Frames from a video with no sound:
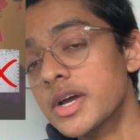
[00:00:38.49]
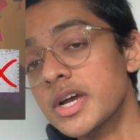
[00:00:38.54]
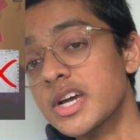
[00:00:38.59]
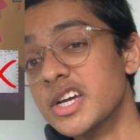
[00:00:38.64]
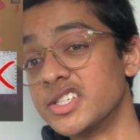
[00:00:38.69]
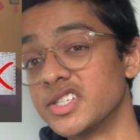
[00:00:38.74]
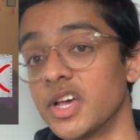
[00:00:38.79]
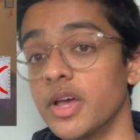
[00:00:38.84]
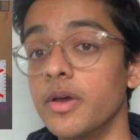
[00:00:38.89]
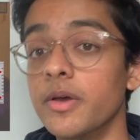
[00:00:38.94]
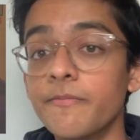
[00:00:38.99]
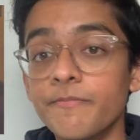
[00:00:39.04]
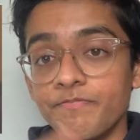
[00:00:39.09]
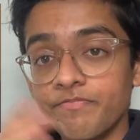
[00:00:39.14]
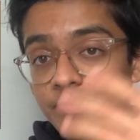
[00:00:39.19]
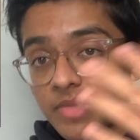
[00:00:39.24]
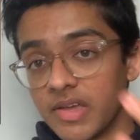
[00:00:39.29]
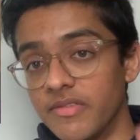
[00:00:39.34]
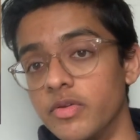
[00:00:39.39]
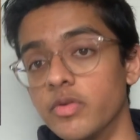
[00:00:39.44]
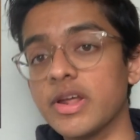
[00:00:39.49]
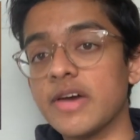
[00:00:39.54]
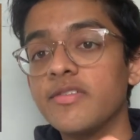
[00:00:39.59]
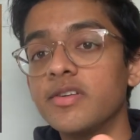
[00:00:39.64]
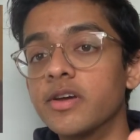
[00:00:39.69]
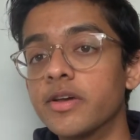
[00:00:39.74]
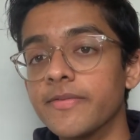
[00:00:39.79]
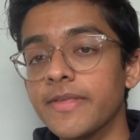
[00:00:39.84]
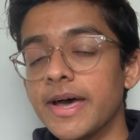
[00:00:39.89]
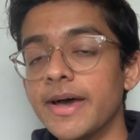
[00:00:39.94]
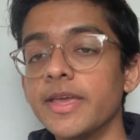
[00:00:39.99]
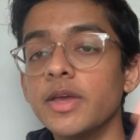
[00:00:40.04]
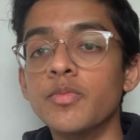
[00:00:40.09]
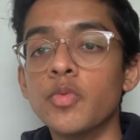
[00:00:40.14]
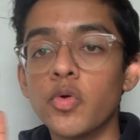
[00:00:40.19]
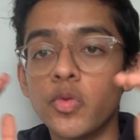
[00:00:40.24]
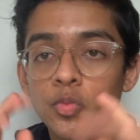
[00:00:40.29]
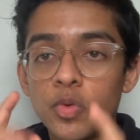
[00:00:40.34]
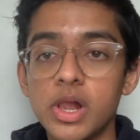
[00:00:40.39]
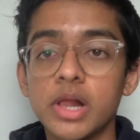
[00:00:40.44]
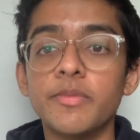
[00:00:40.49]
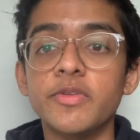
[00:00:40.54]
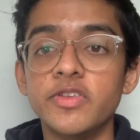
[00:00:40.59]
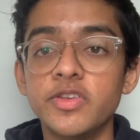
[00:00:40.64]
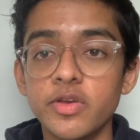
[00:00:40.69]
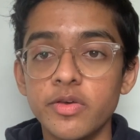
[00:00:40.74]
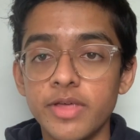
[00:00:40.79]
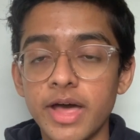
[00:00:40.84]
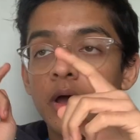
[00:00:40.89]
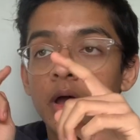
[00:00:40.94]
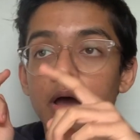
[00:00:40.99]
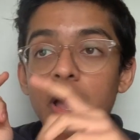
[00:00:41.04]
So if you want to have a look at that, you're more than welcome to do that.